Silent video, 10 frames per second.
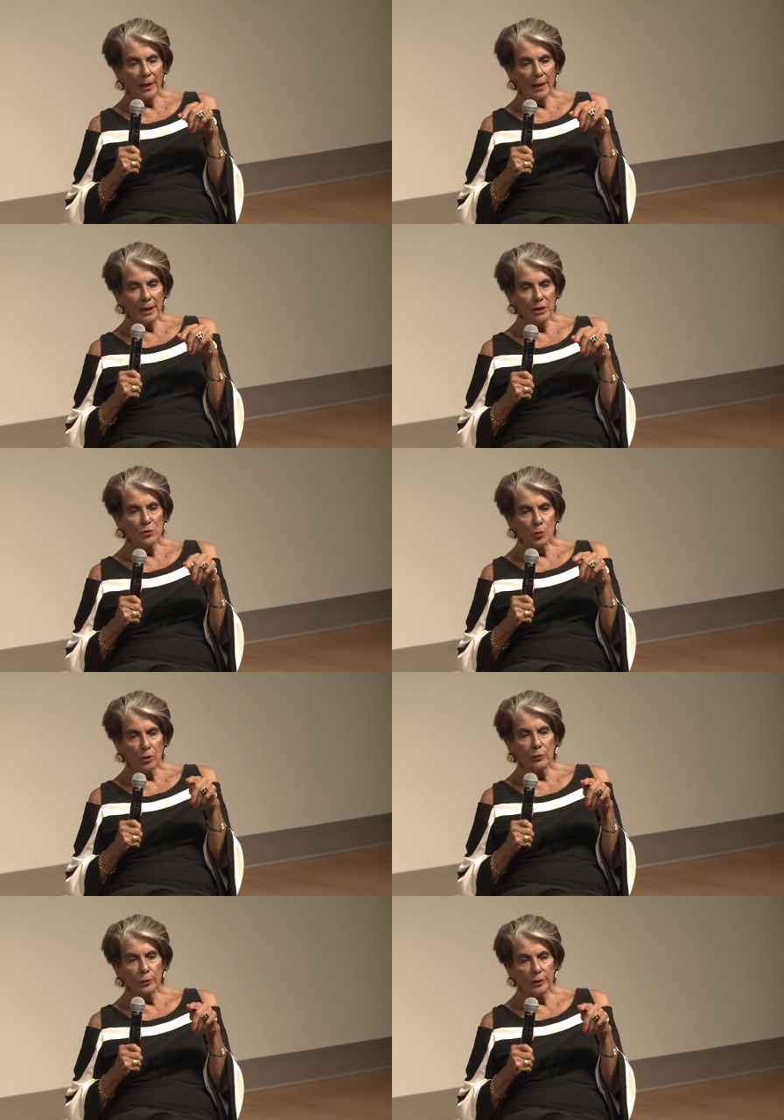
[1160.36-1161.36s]
his
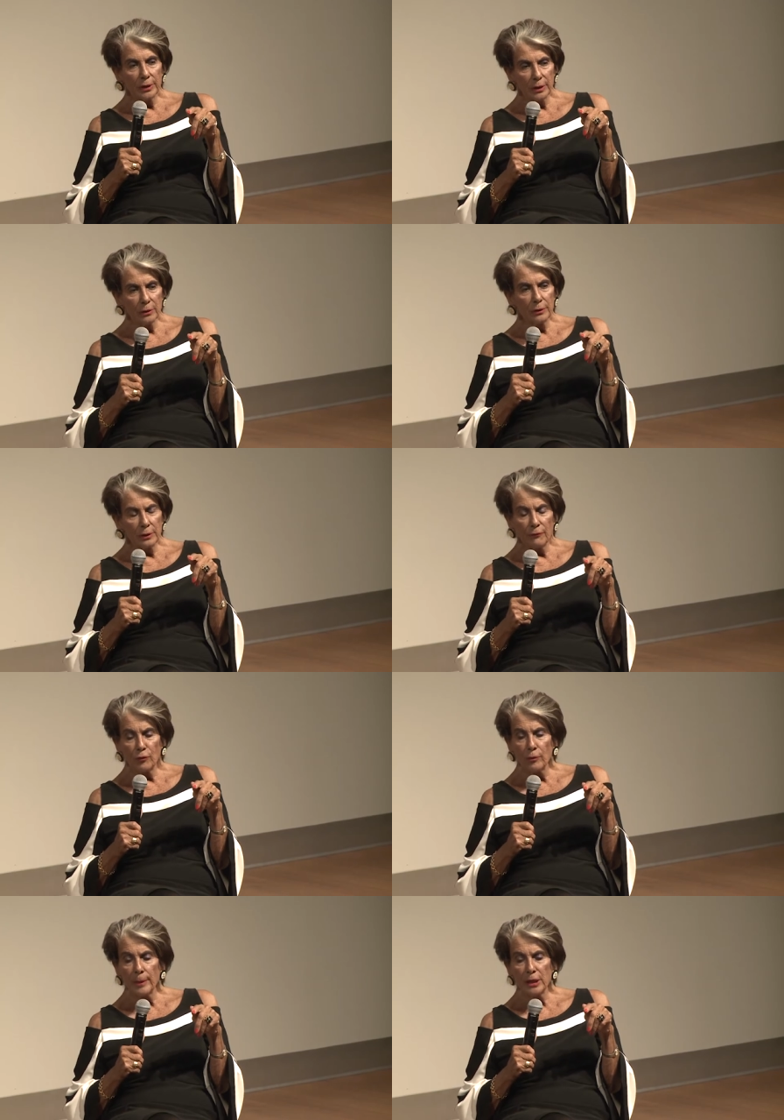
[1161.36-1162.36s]
work with the Guild and the
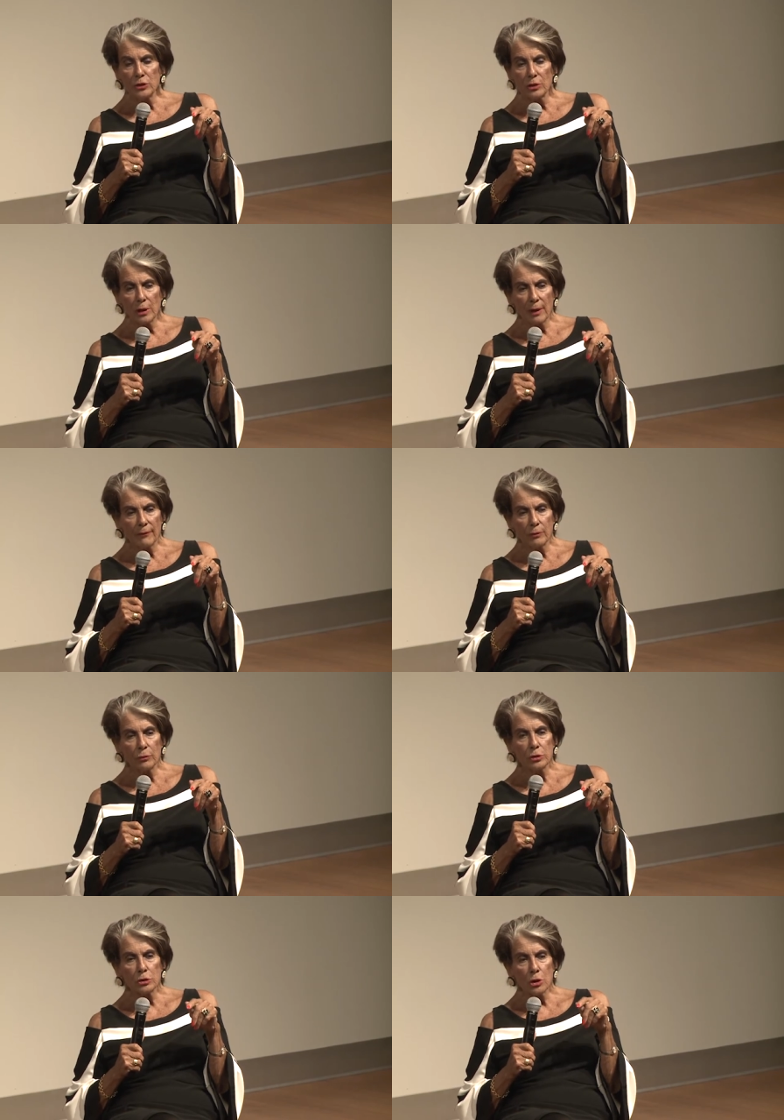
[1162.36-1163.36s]
formation of it
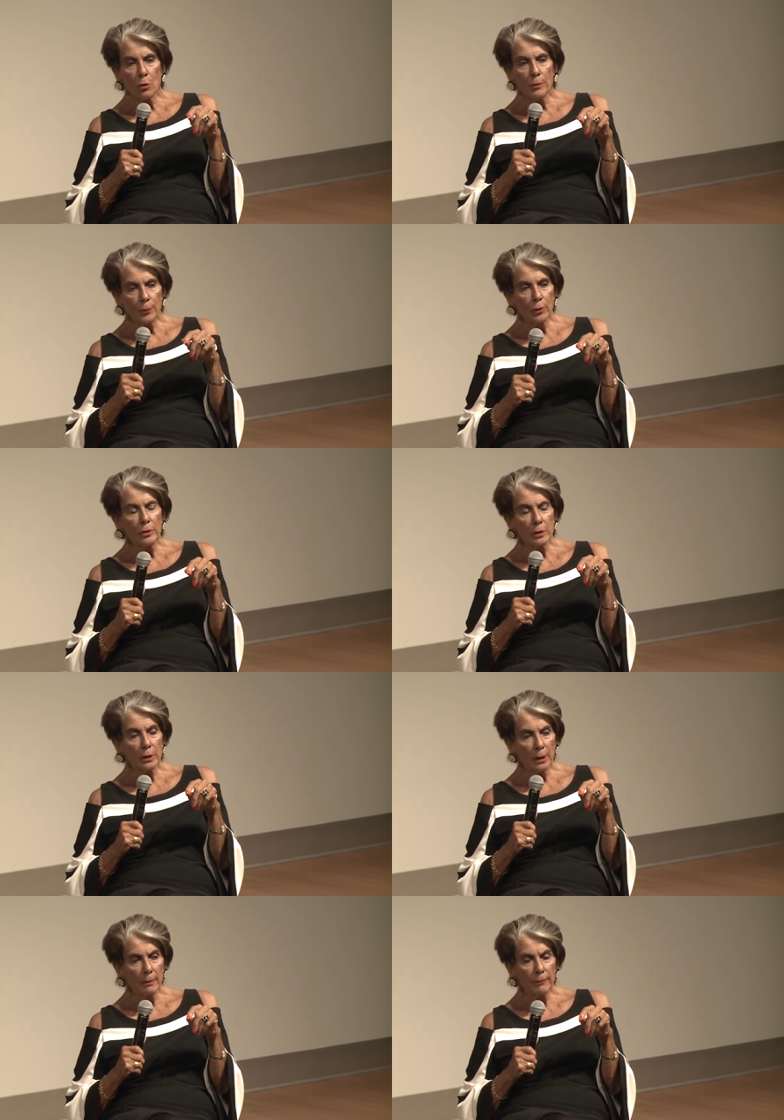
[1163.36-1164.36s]
was so important to
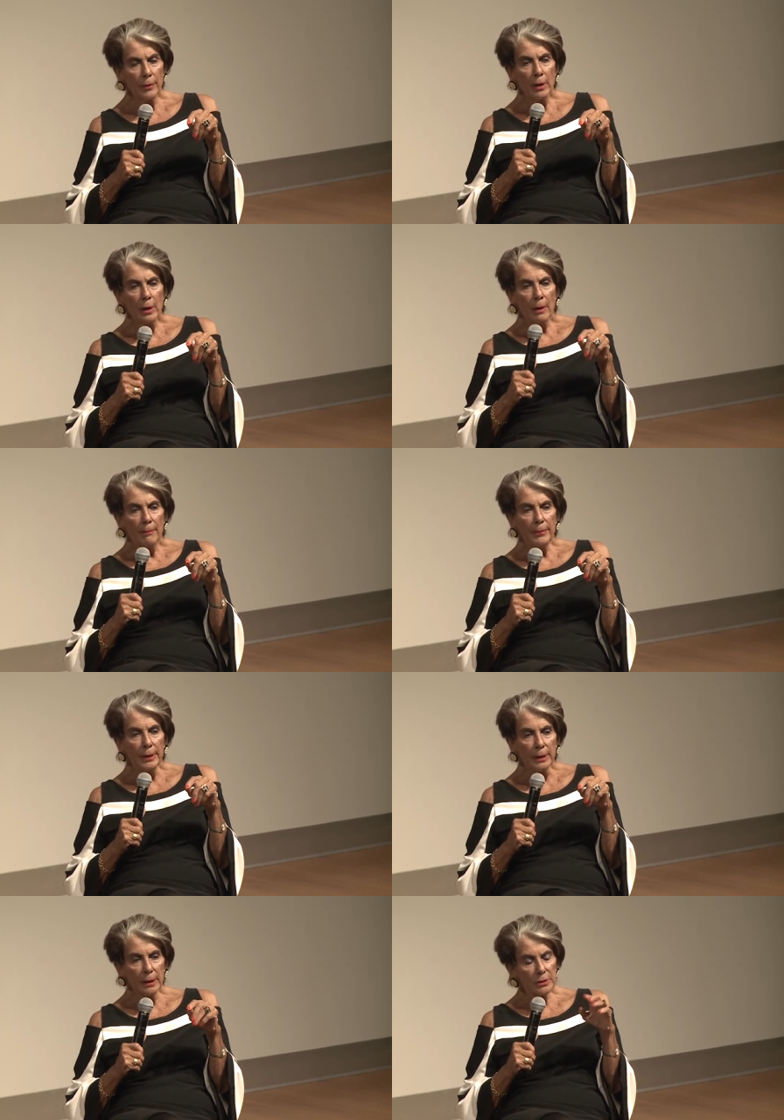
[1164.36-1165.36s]
him
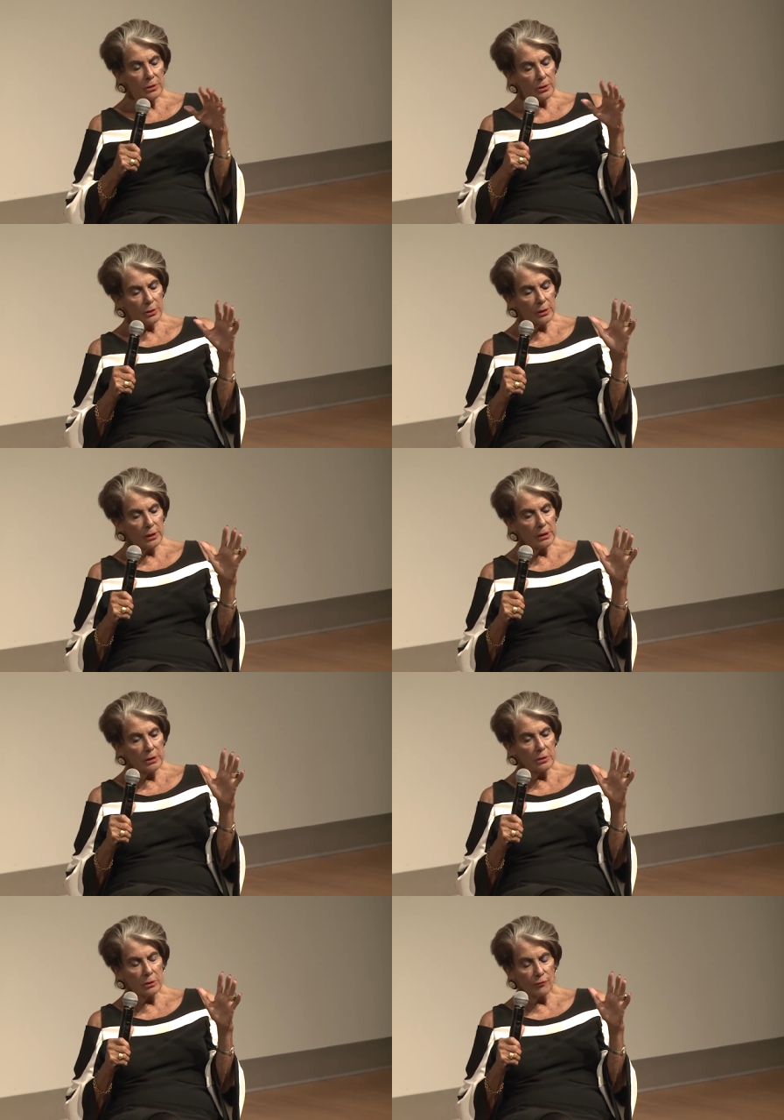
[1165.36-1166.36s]
because
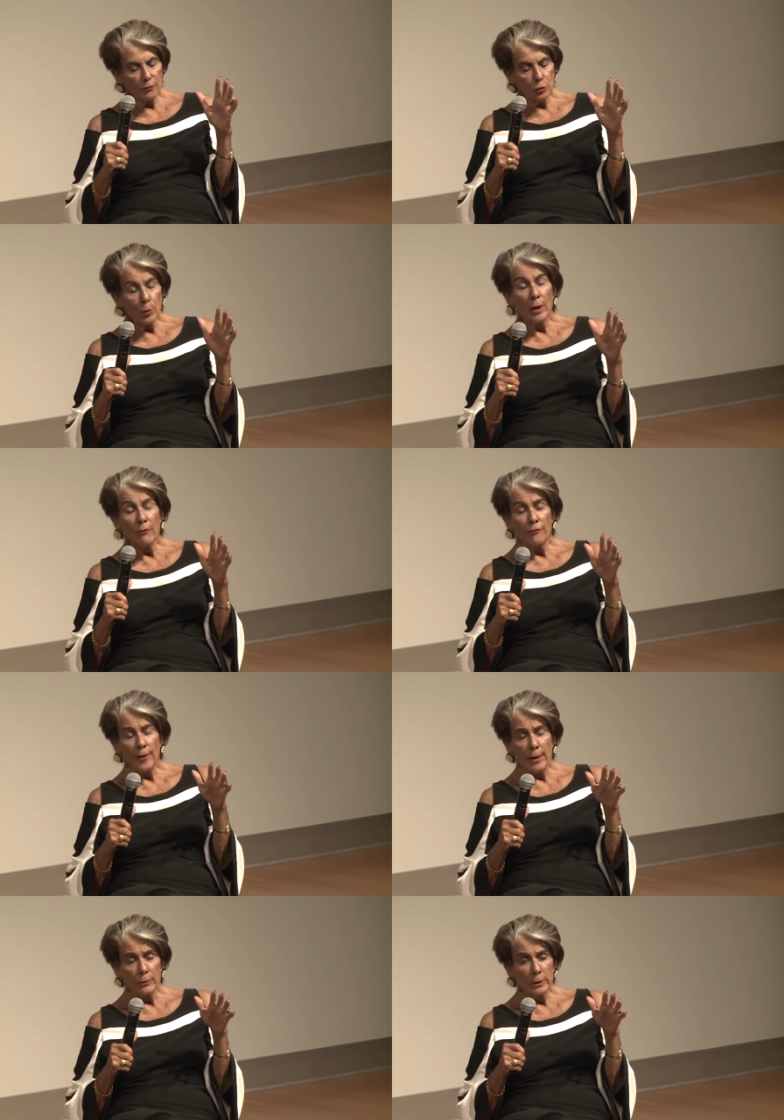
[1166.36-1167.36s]
these 12
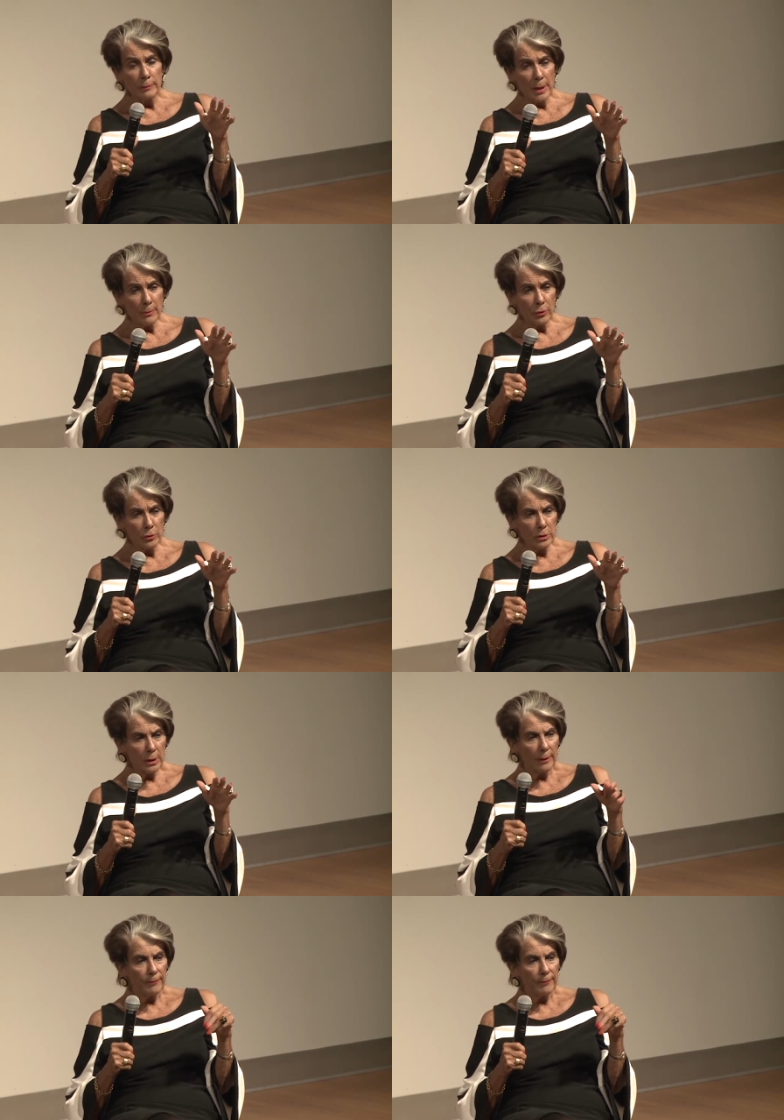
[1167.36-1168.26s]
founding members